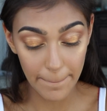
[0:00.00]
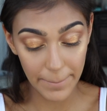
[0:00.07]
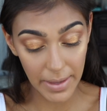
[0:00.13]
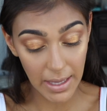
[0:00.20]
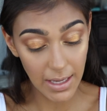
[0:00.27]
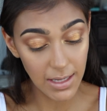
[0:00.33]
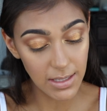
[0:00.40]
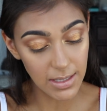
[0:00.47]

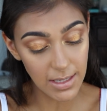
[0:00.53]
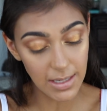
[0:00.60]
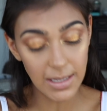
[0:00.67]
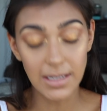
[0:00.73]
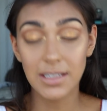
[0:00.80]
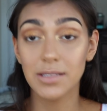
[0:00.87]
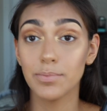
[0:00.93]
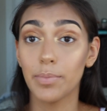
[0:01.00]
Big
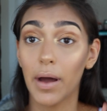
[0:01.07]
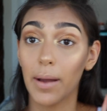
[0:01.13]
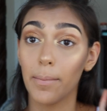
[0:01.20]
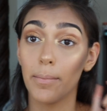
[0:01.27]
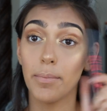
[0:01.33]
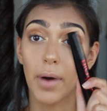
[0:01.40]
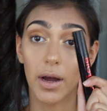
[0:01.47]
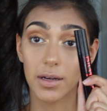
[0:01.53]
Tease by
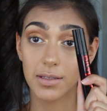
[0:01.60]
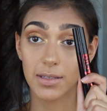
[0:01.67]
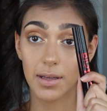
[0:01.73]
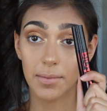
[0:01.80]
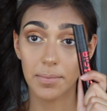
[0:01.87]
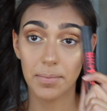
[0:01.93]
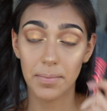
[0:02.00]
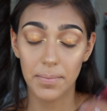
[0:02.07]

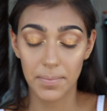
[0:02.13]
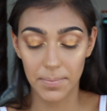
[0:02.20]
Buxom.